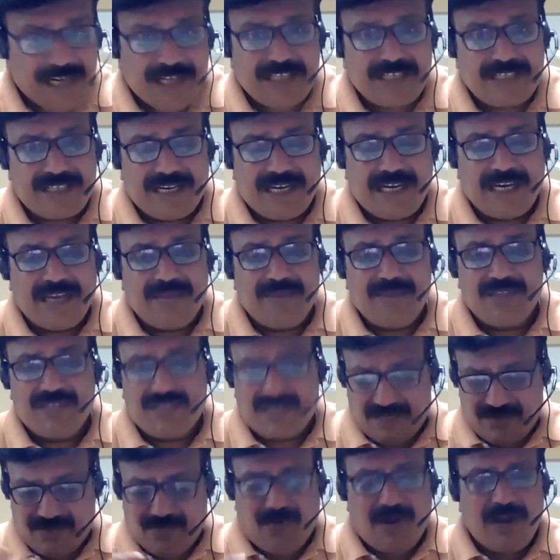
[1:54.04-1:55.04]
understanding
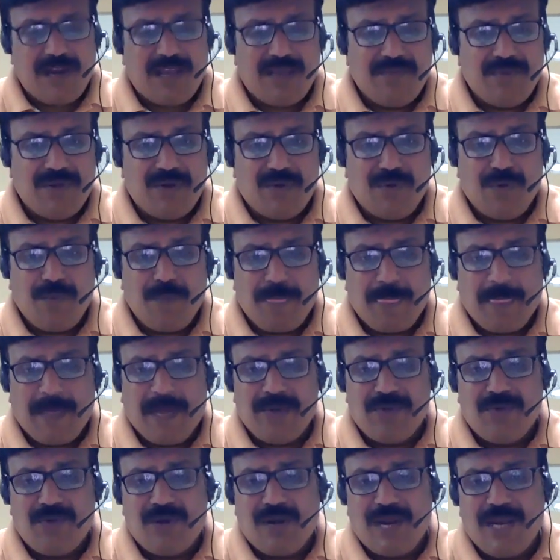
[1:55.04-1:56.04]
mistakes? What I will do,
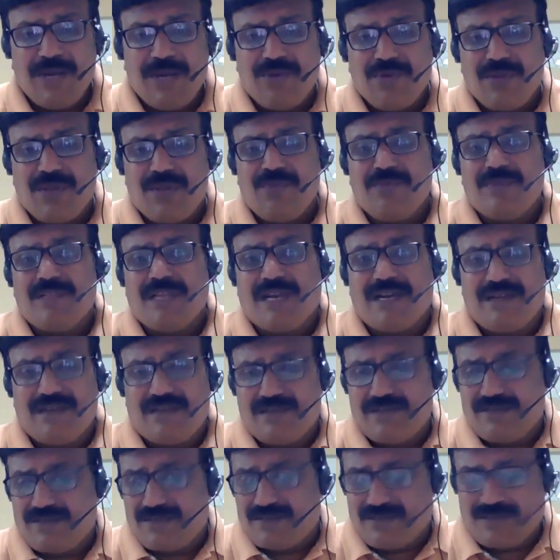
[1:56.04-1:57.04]
I would like to give that
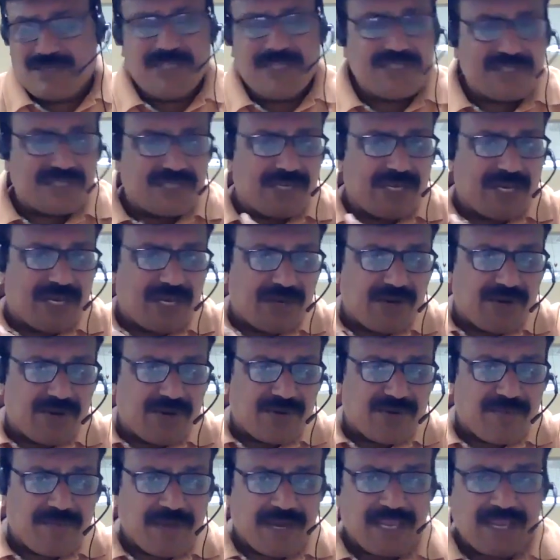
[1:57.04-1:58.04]
test scenario
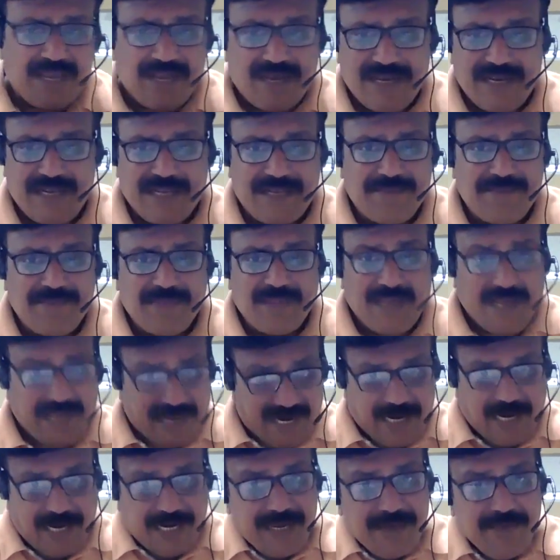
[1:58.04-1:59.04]
to my colleague,
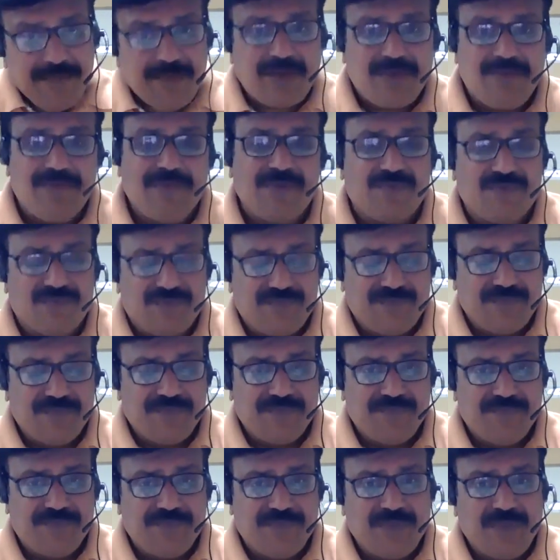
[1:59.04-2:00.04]
let him review.
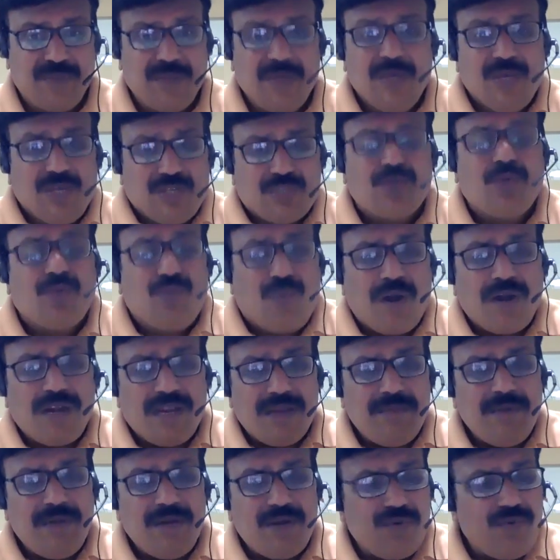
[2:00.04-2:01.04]
So what
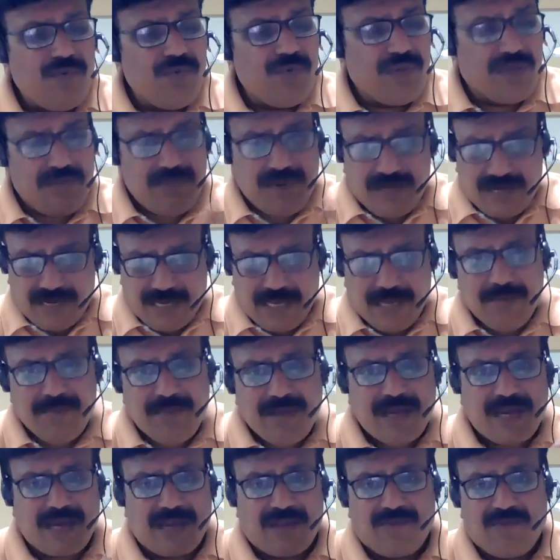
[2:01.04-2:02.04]
he will do, he will take
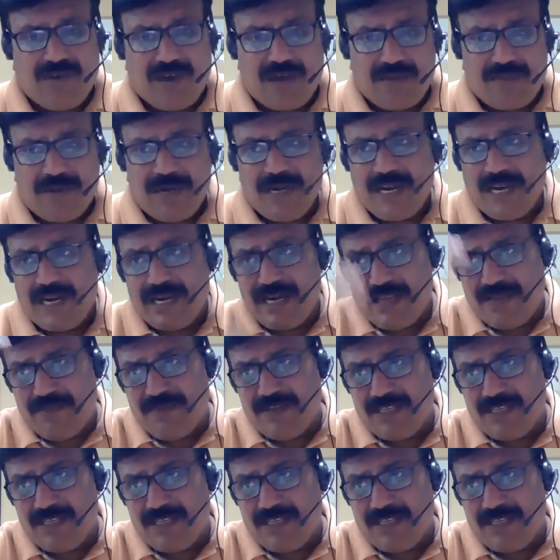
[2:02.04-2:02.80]
my requirement and he